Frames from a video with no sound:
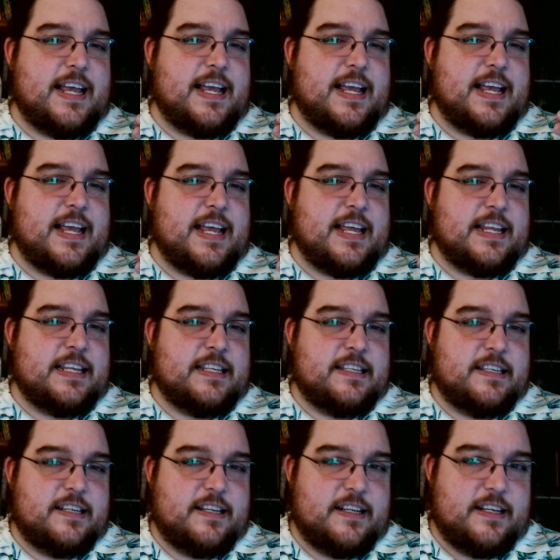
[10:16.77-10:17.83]
And
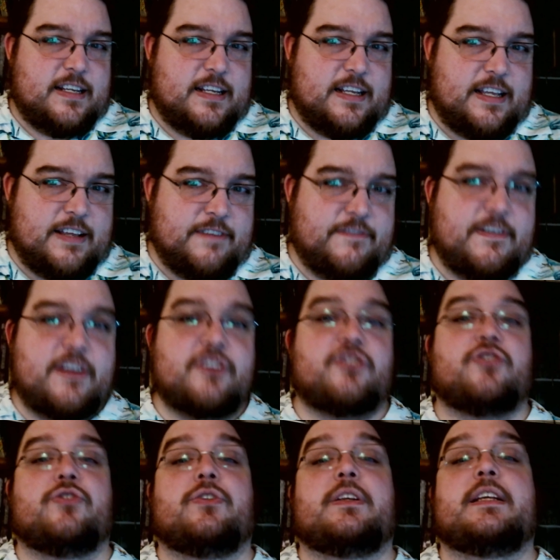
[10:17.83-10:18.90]

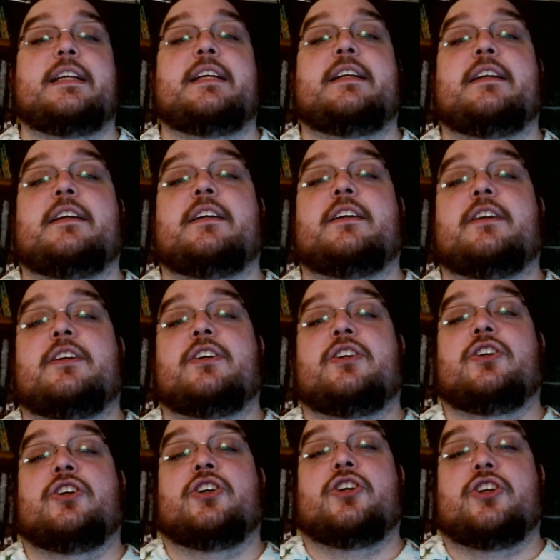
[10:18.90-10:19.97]
eventually,
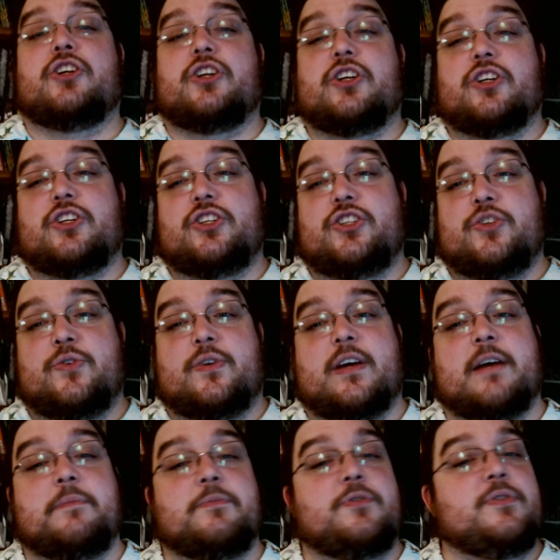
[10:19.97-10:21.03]
you
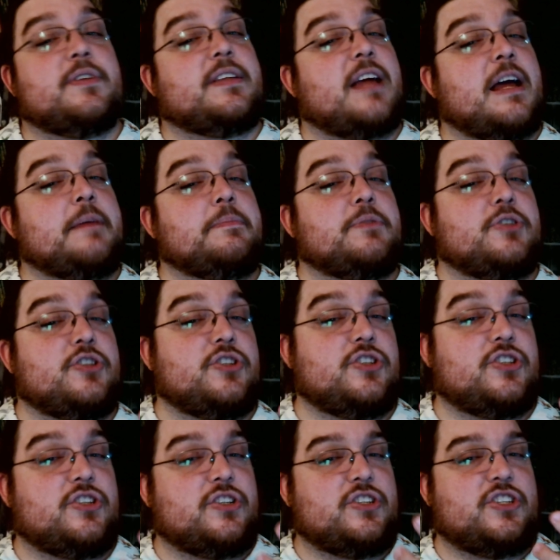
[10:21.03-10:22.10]
come to the time
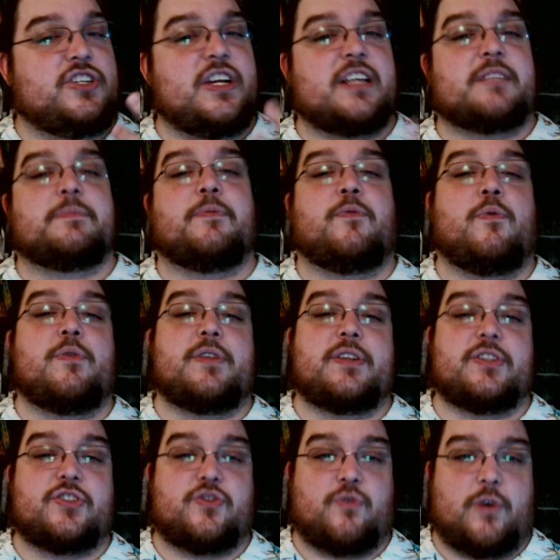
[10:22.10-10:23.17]
just before the
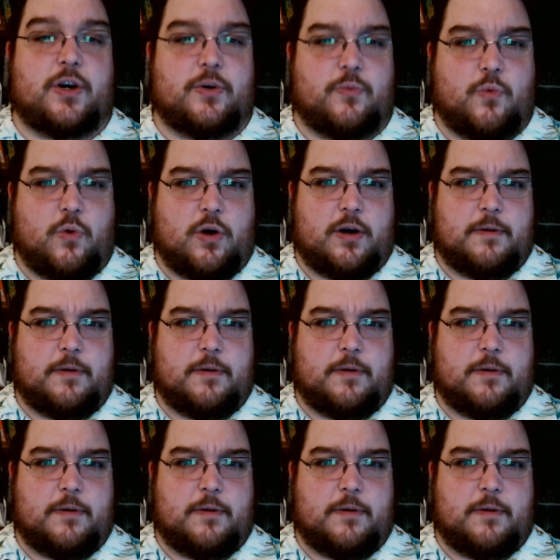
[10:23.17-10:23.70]
Destroyer War.